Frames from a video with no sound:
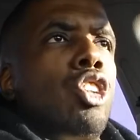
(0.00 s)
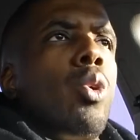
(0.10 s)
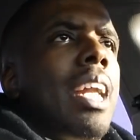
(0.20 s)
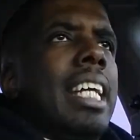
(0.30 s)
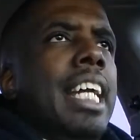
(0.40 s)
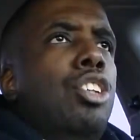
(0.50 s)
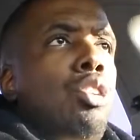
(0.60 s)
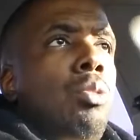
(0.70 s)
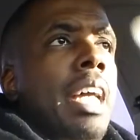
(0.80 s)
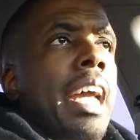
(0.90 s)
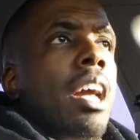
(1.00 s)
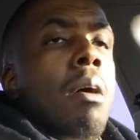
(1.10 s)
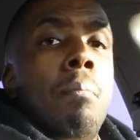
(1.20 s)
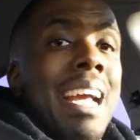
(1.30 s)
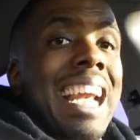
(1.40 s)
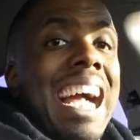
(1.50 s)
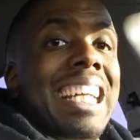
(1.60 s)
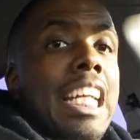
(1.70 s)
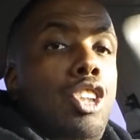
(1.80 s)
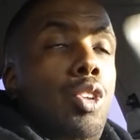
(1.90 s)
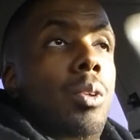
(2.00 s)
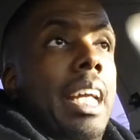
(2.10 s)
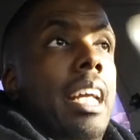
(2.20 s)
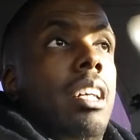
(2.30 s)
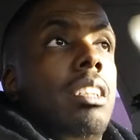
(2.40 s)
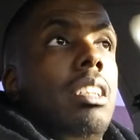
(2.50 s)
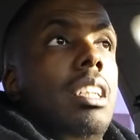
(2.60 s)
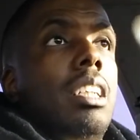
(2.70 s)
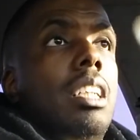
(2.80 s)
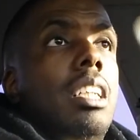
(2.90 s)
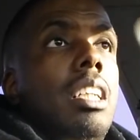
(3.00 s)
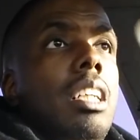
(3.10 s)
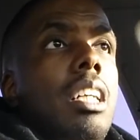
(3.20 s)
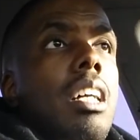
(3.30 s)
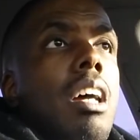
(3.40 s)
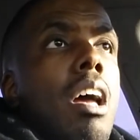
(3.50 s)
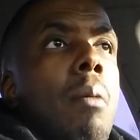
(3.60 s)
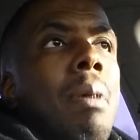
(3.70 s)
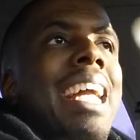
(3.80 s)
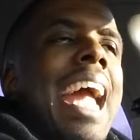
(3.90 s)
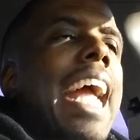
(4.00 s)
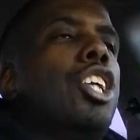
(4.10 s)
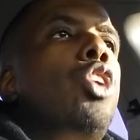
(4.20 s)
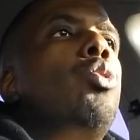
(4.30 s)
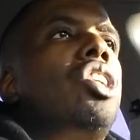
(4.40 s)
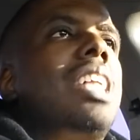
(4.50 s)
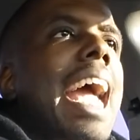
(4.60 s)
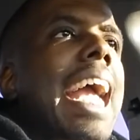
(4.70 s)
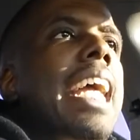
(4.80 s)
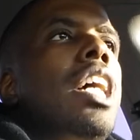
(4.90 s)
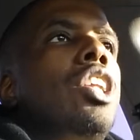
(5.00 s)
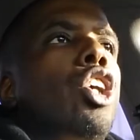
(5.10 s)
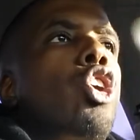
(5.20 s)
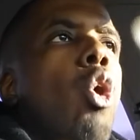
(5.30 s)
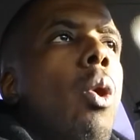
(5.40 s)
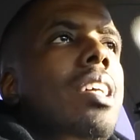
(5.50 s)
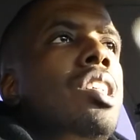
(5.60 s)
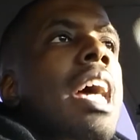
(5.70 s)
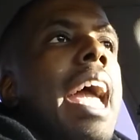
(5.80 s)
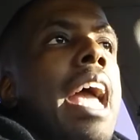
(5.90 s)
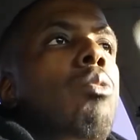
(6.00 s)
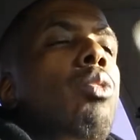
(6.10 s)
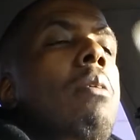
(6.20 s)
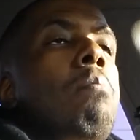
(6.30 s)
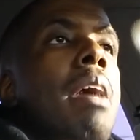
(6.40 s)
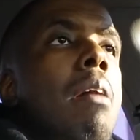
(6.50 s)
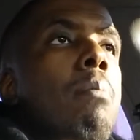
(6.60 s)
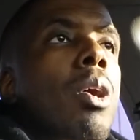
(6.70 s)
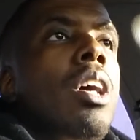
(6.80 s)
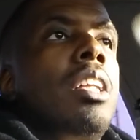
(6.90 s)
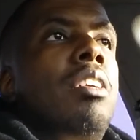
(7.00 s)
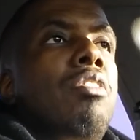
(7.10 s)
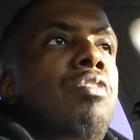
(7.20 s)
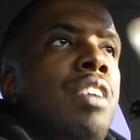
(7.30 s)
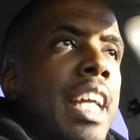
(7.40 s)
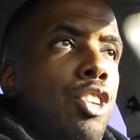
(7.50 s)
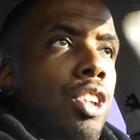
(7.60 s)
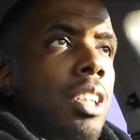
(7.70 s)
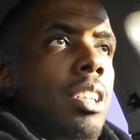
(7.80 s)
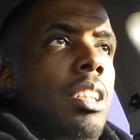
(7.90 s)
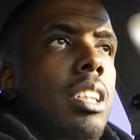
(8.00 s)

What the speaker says: is going to get you there may not get you there. But can you stay the course and remember the vision?